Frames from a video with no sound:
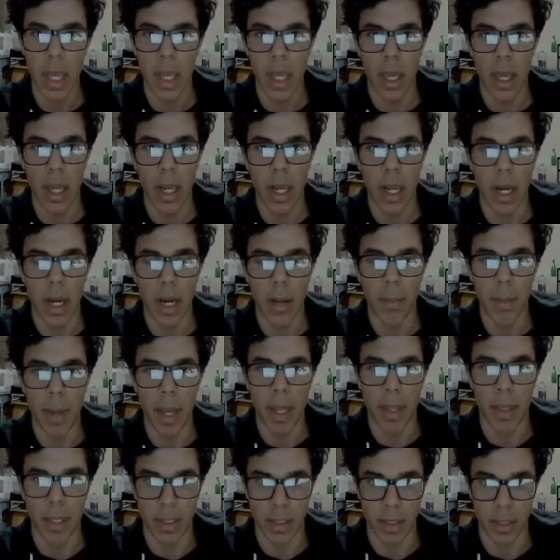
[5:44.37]

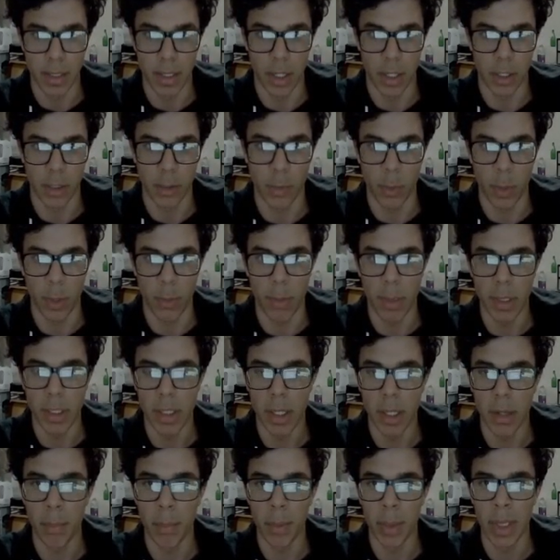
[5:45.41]
And this is a dark squared
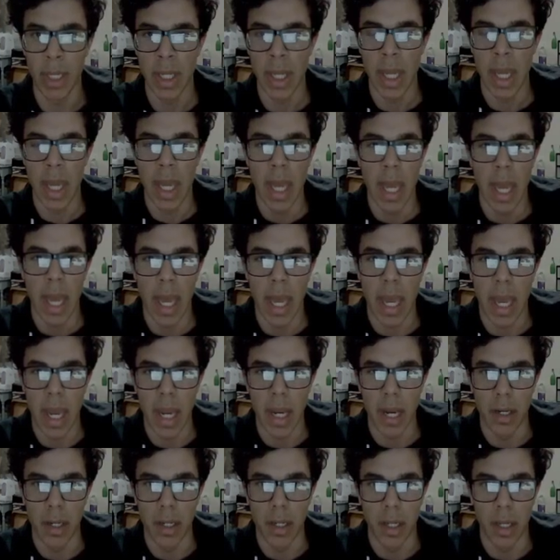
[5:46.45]
bishop.
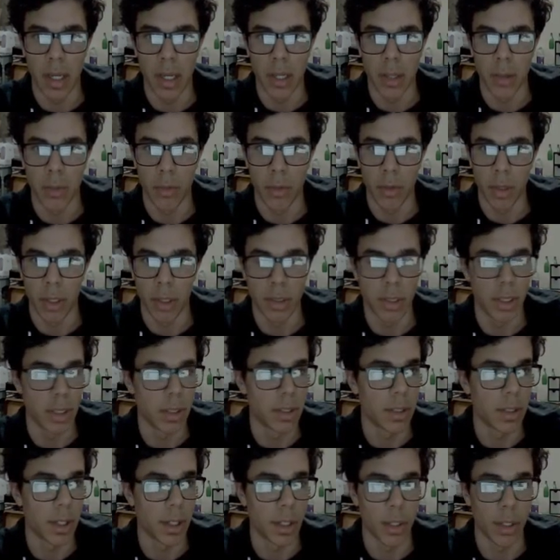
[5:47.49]
And the rook is
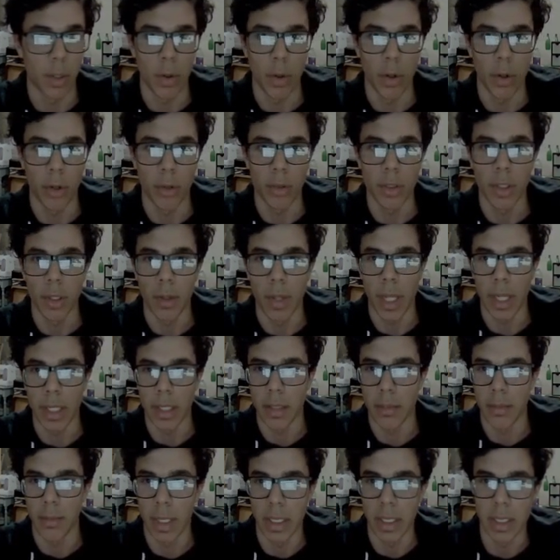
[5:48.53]
gets stuck in the corner. So that
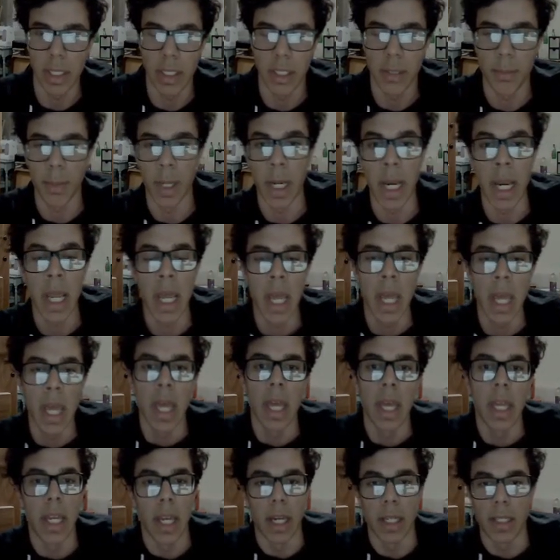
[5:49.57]
doesn't make sense. But
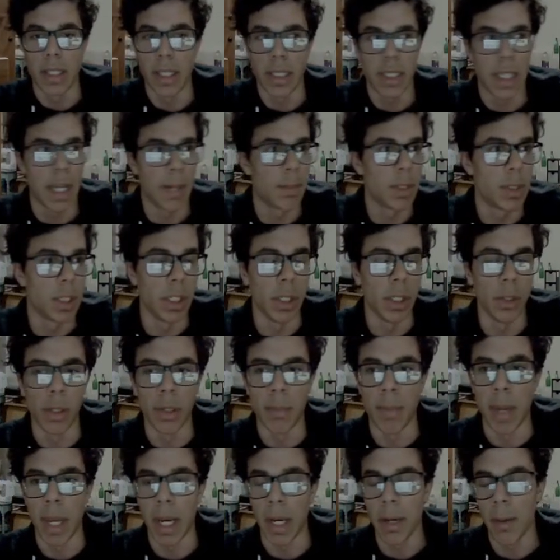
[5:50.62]
yes, that's absolutely
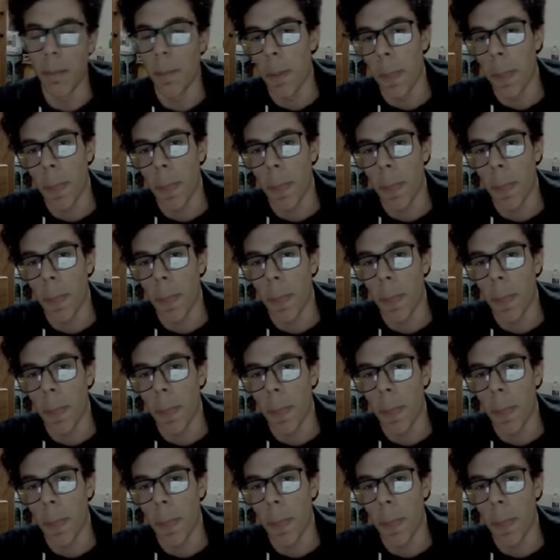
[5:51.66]
mate.